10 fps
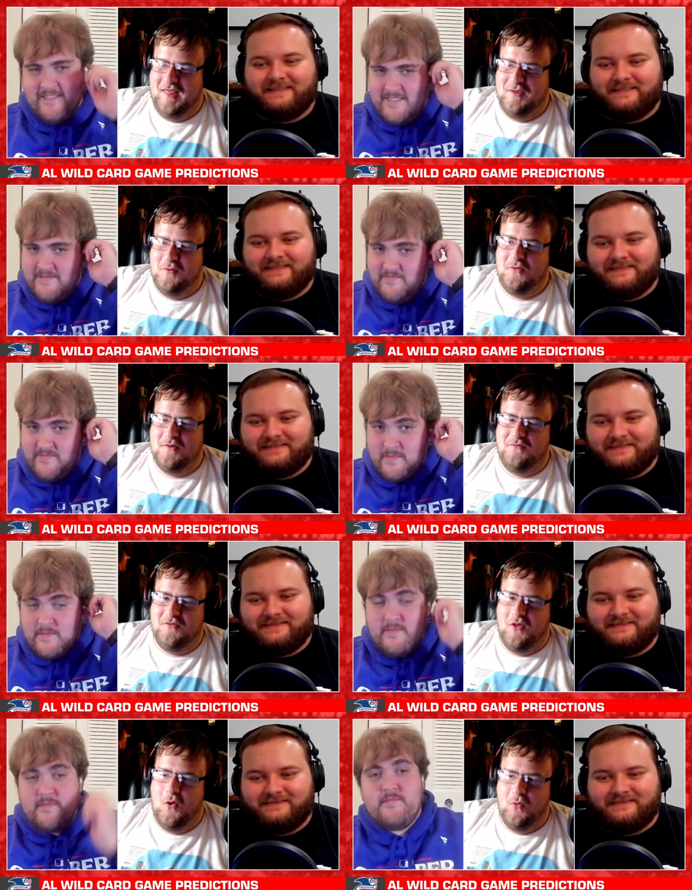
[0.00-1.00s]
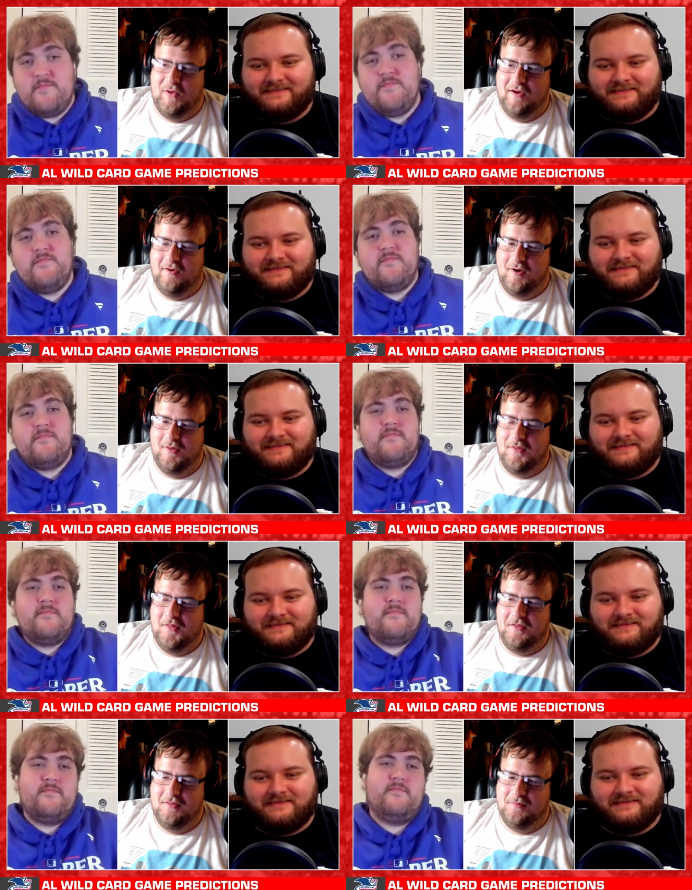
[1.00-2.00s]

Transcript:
Speaker 1: They used him for the whole year, and then they